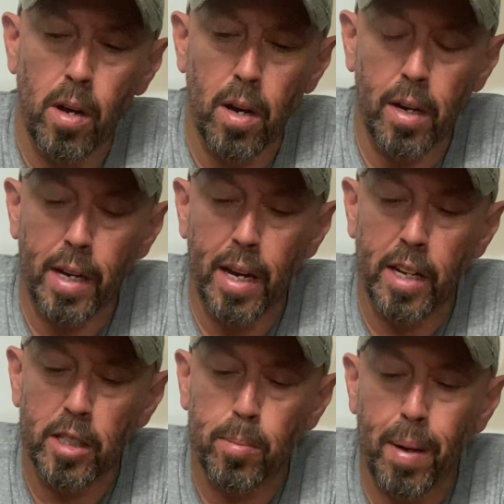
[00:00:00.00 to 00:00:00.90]
Again,
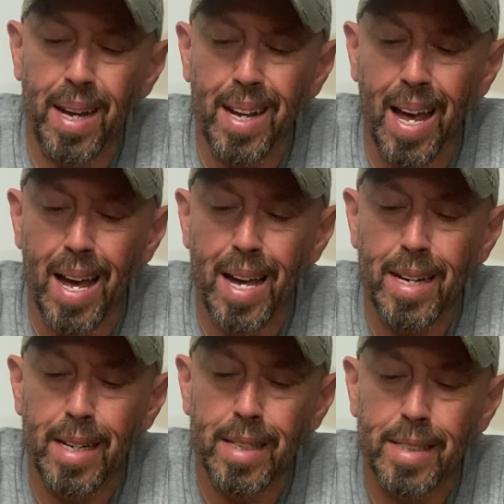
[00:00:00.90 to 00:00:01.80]
it's
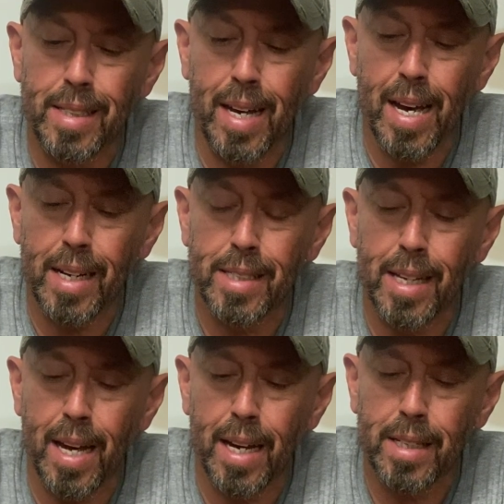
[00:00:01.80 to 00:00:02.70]
P-Line
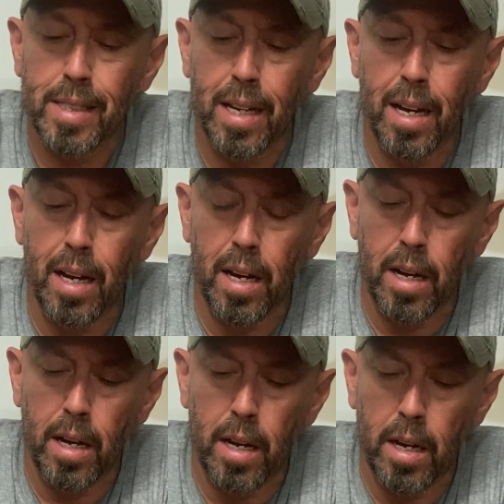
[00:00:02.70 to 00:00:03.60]
CXX,
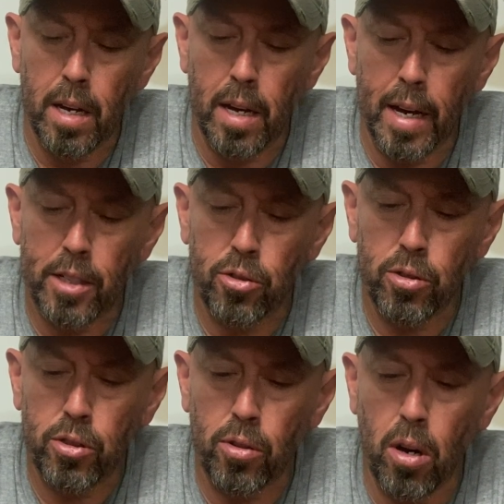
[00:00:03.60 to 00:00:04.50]
extra
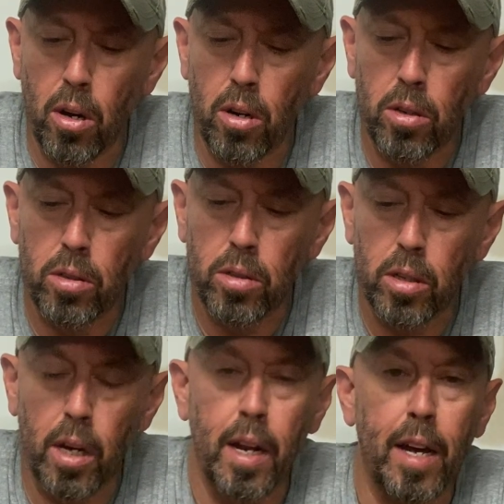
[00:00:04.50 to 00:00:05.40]
strong,
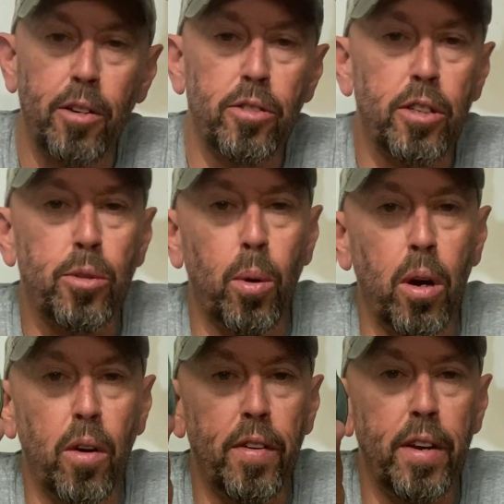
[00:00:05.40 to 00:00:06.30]
and I used a
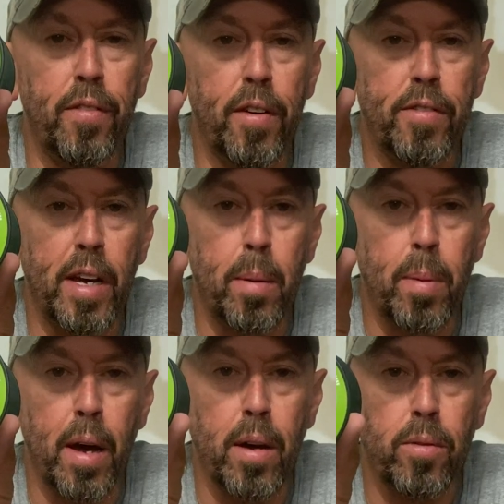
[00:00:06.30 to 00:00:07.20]
12 and the 15
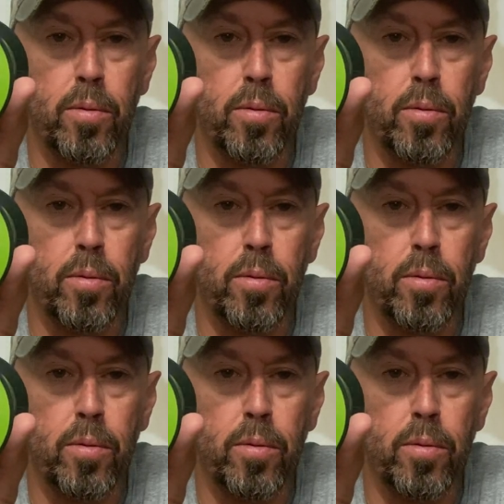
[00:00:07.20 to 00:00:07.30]
pound.